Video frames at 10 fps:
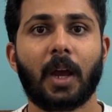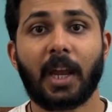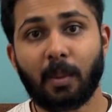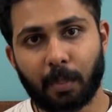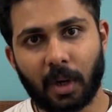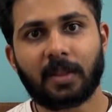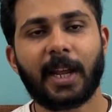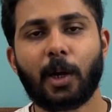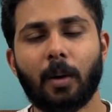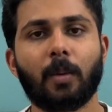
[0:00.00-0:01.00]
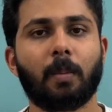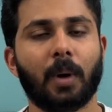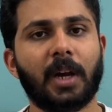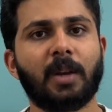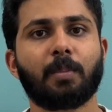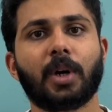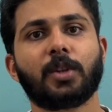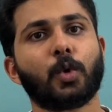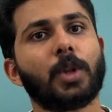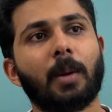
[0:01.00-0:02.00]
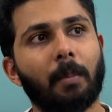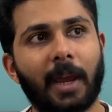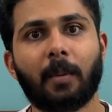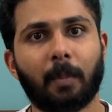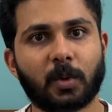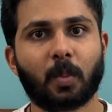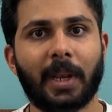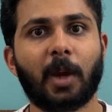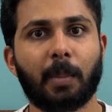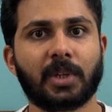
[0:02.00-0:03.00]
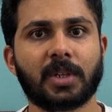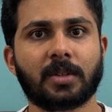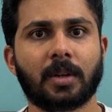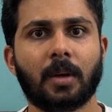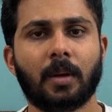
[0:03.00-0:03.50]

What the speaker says: In Perth, do they make spinning pitches?